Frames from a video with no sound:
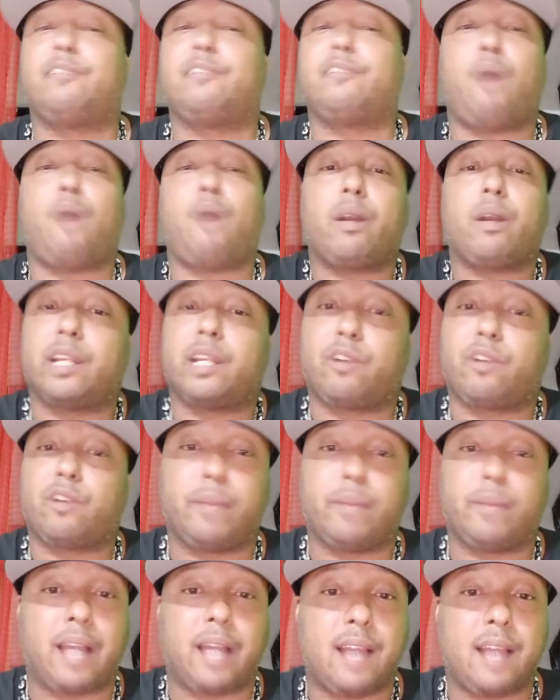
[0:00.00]
bargaining agreement,
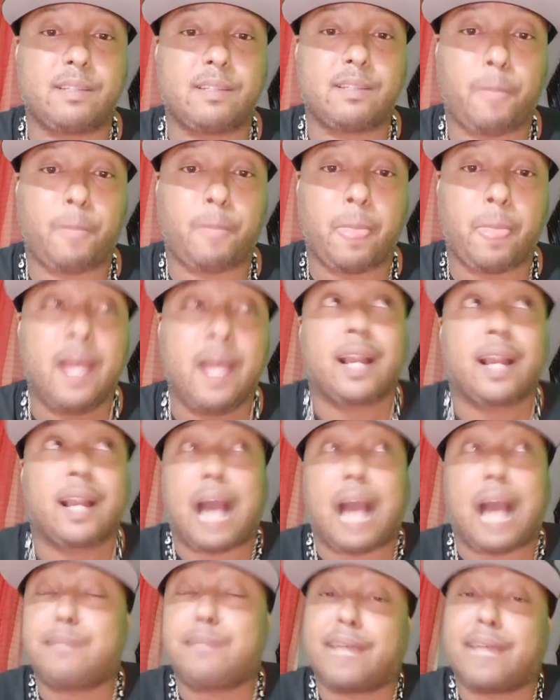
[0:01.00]
guys.
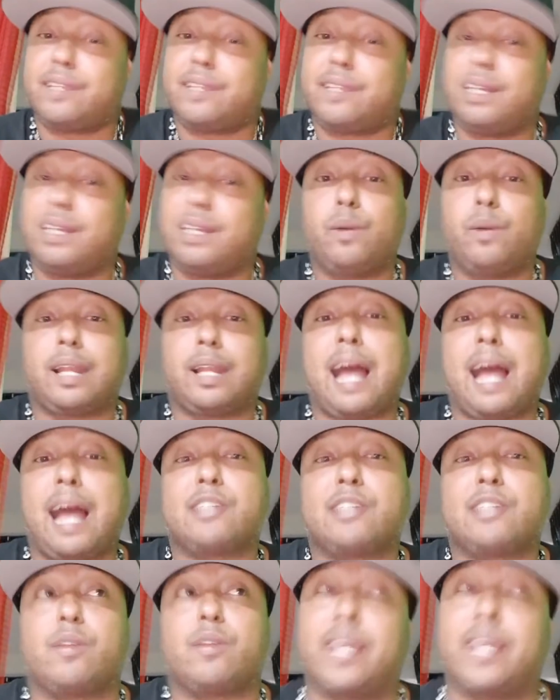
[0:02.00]
Cops have to deal with a lot,
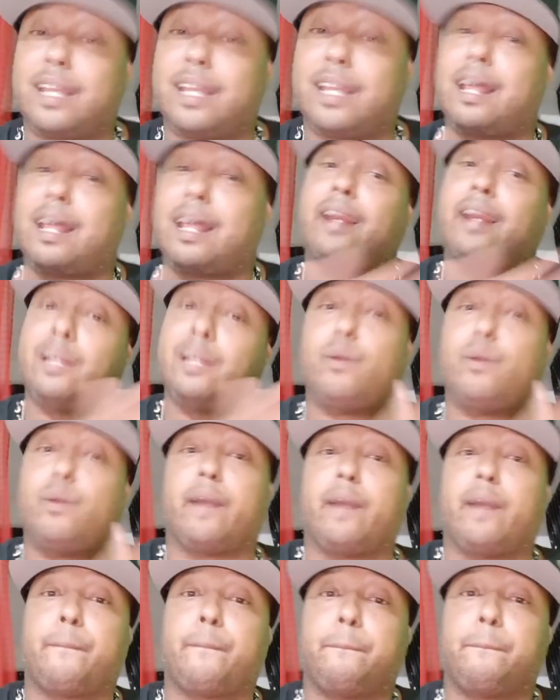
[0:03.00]
so they get a lot of leeway.
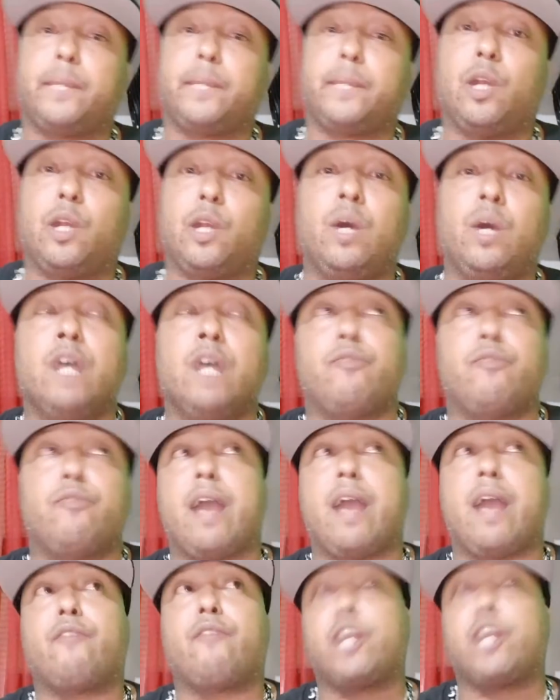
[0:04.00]
For
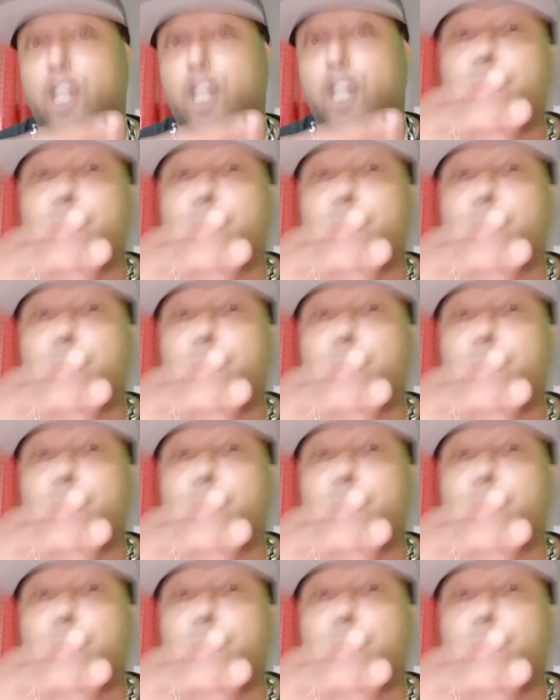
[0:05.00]
every good